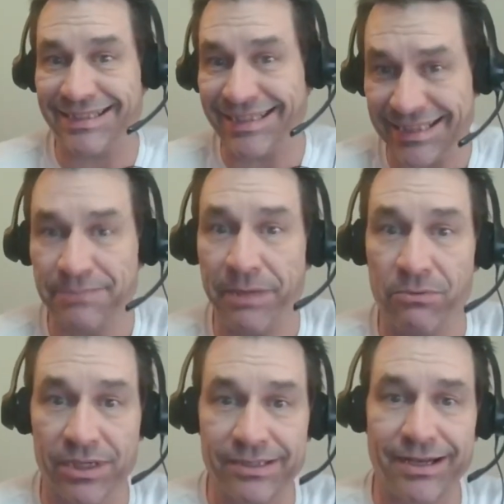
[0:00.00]
this is me
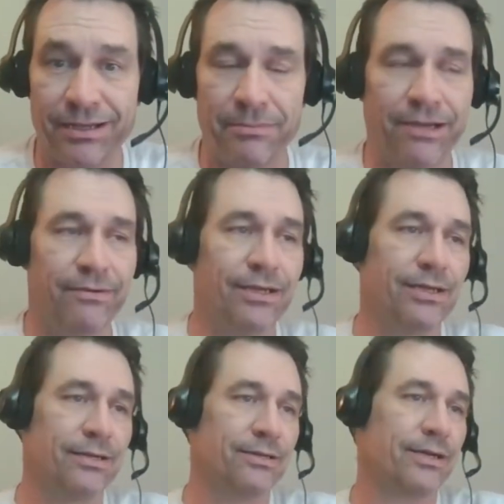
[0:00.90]
we're talking about.
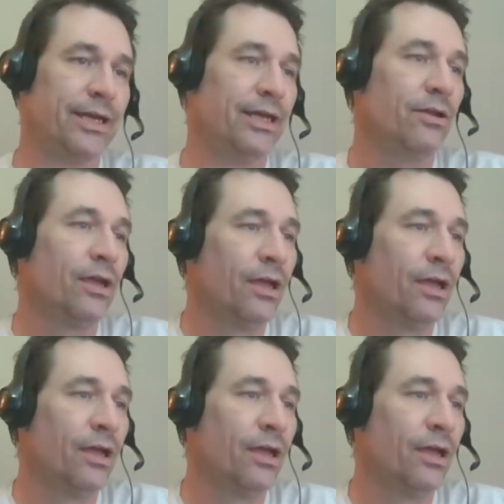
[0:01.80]
Okay.